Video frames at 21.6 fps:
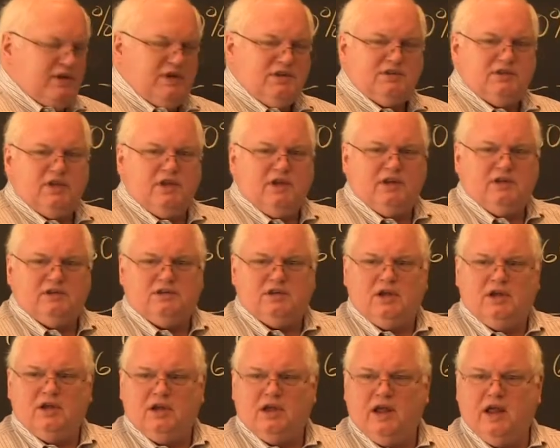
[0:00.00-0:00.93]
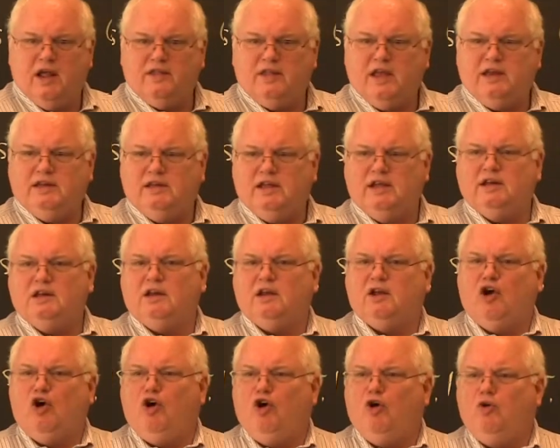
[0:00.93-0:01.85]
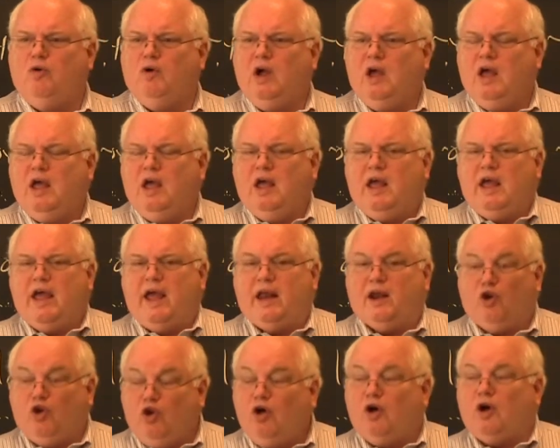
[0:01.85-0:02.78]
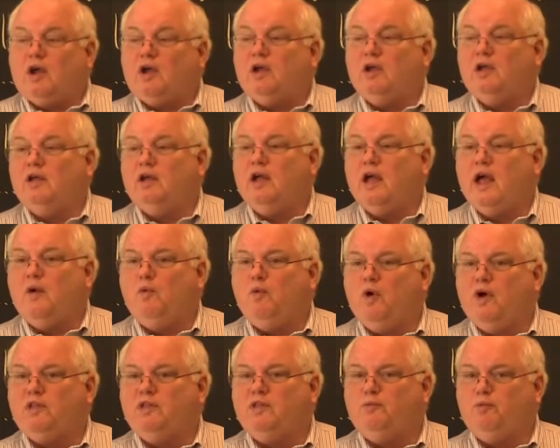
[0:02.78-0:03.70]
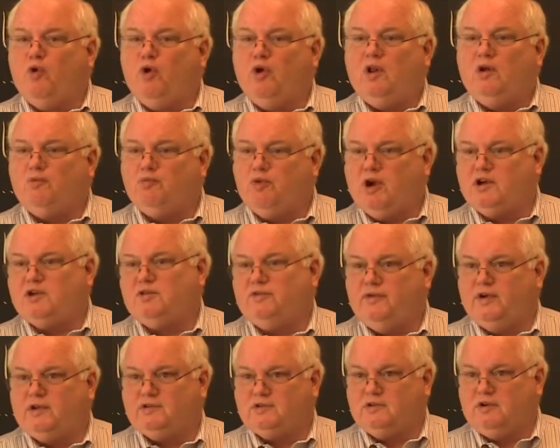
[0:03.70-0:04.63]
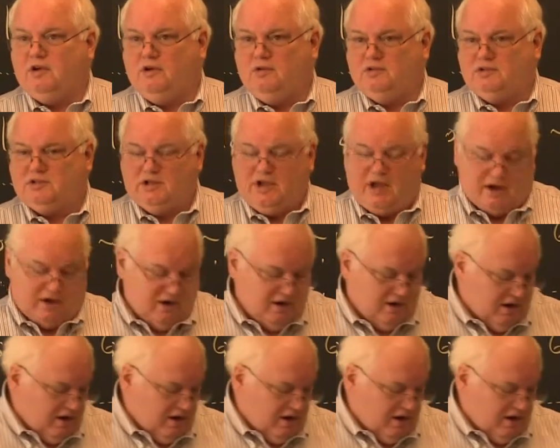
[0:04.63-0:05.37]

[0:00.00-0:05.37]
these things, and they didn't go and look at what the boiler and pressure vessel code said.